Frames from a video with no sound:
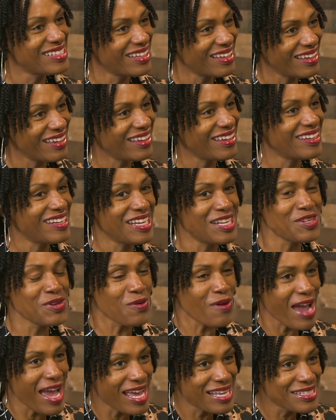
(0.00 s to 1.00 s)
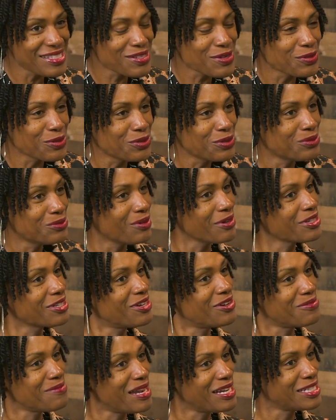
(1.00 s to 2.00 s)
and in grad school, working
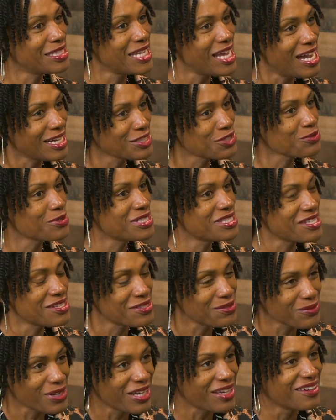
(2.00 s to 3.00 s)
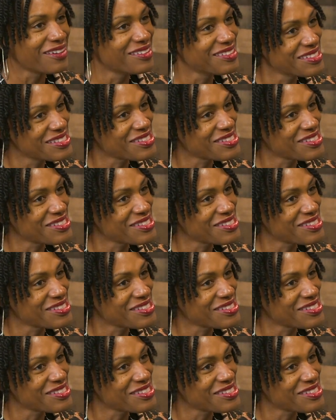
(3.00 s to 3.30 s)
on my doctorates as well.